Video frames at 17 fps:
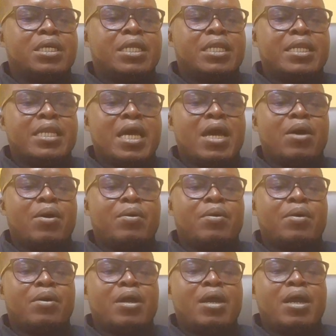
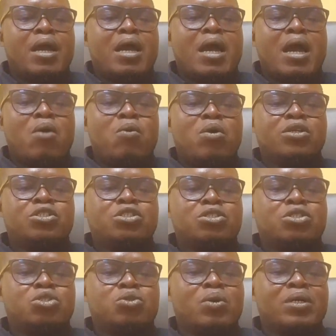Now, I want
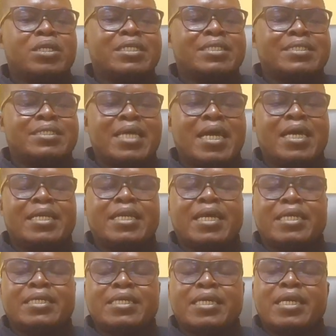you to understand
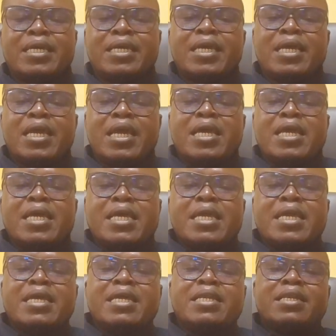that
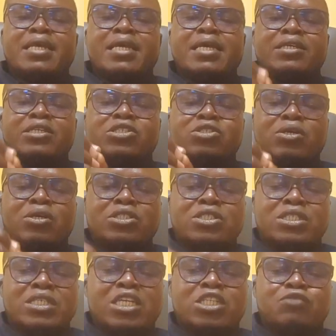in a
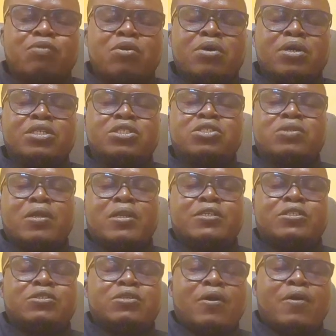successful
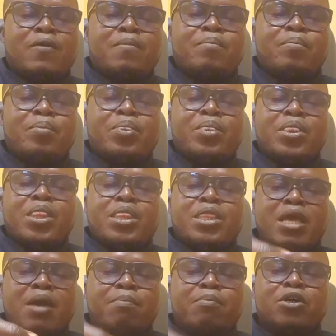installation,
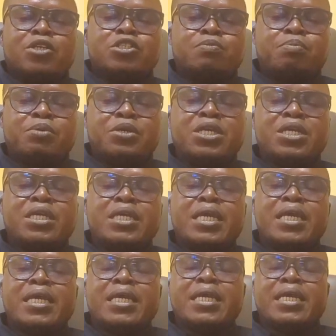there must
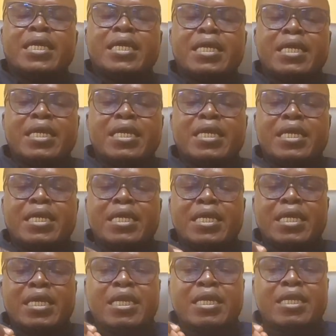be
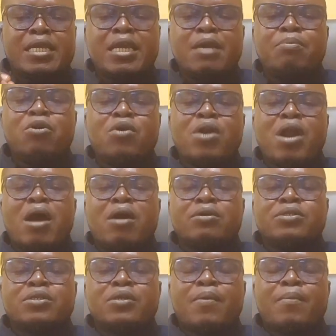a cable route.